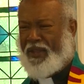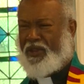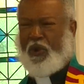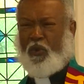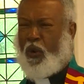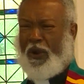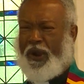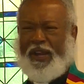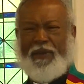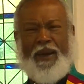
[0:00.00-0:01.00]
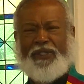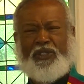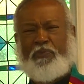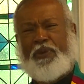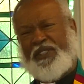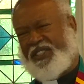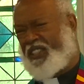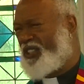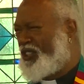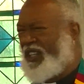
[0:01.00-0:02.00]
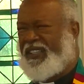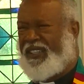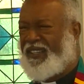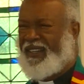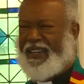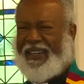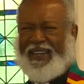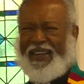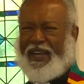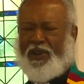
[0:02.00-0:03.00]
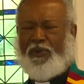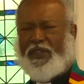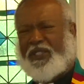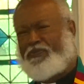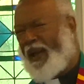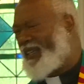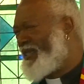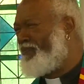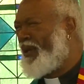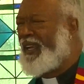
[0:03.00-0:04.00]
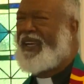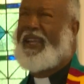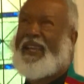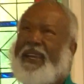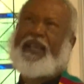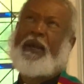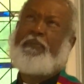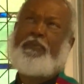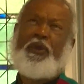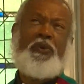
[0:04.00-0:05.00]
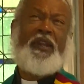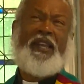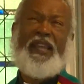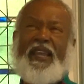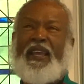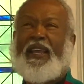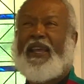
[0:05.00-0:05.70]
You're worried about your position and your respectability in the community.